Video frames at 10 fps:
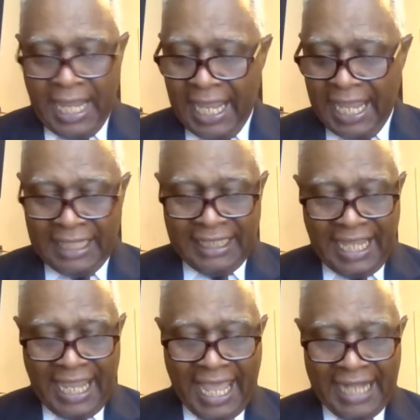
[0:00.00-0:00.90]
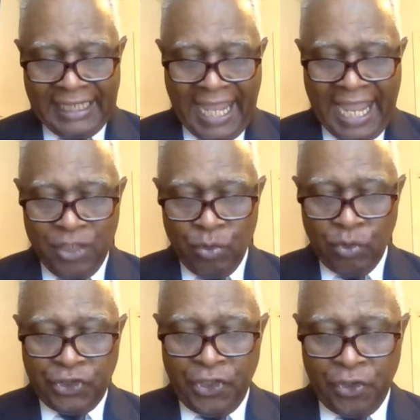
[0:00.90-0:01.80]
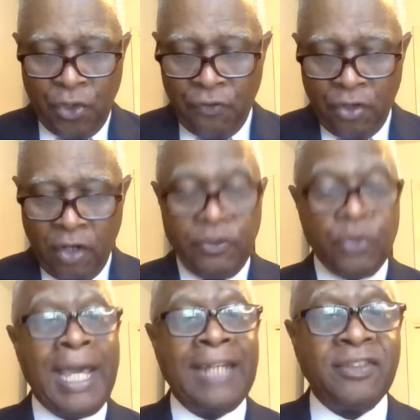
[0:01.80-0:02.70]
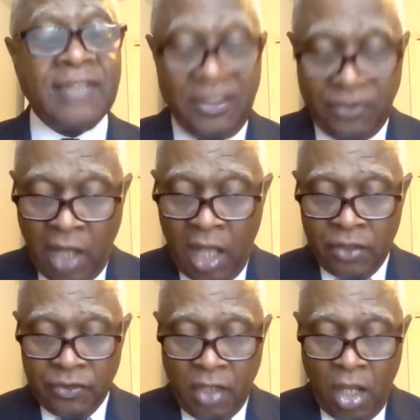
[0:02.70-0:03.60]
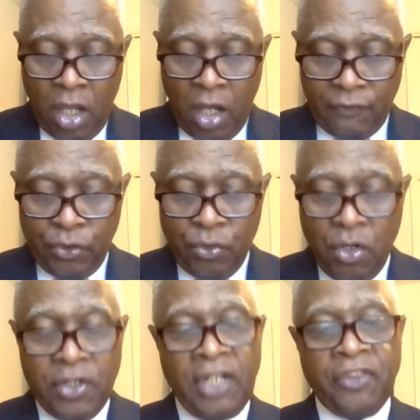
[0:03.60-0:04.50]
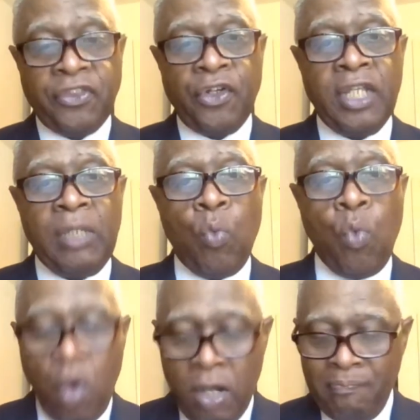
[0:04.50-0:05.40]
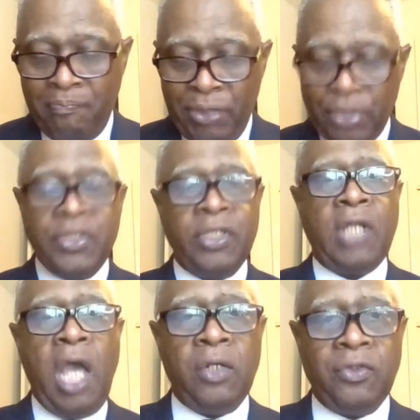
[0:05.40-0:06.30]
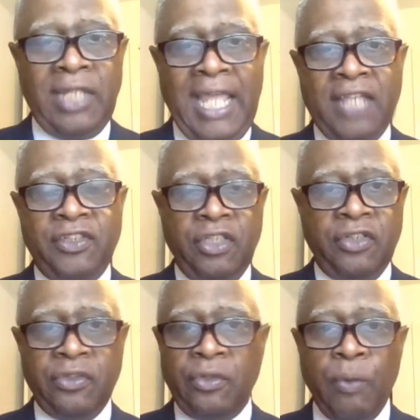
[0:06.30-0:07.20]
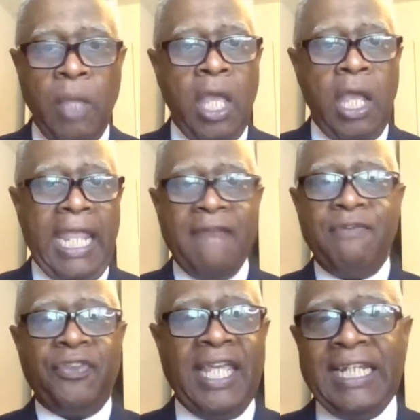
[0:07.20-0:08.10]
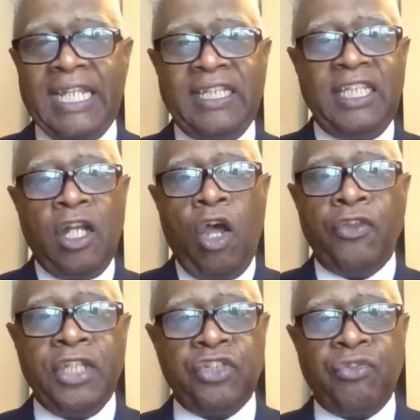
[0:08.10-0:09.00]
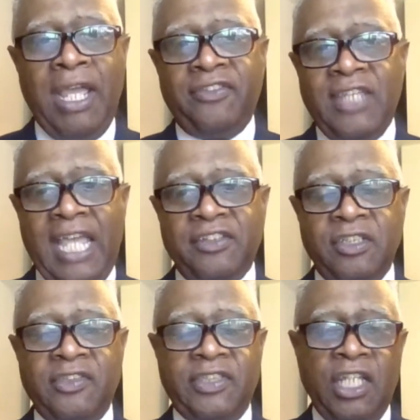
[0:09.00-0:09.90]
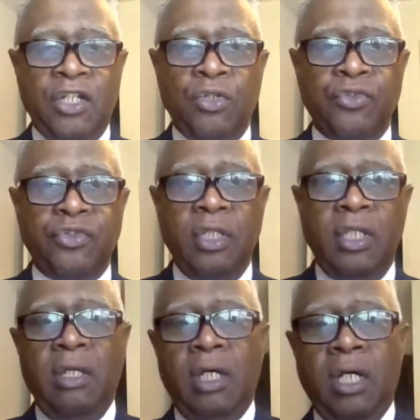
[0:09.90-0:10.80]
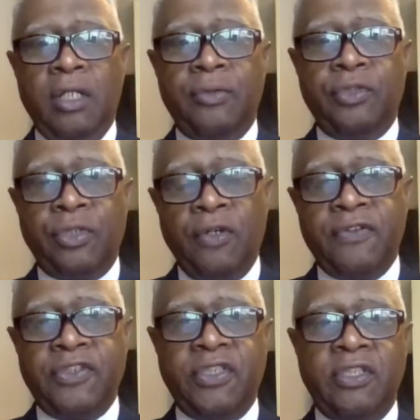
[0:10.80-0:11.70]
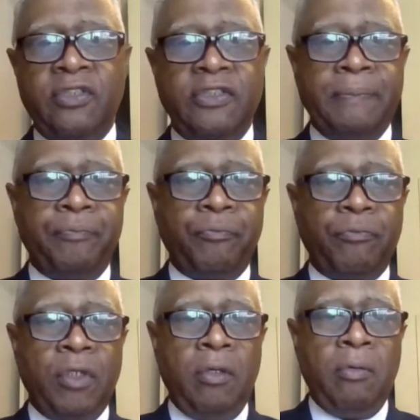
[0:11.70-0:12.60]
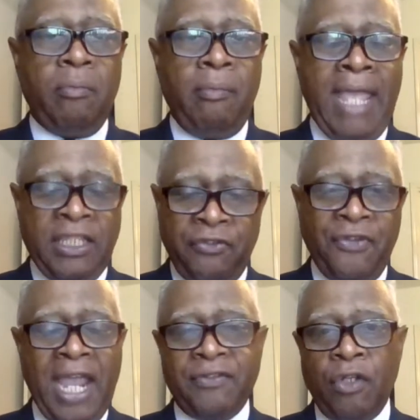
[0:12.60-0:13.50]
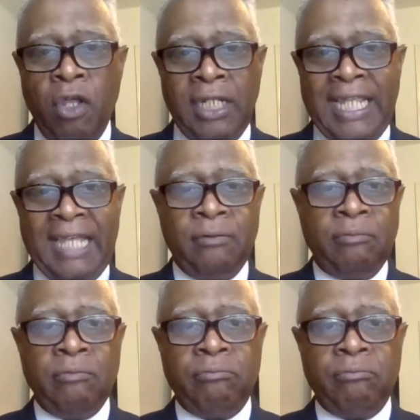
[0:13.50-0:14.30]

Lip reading: and they had an annual turnover of United States dollars of $231 billion last year. So everything they did, all their transactions, sales, services, manufacturing, all of that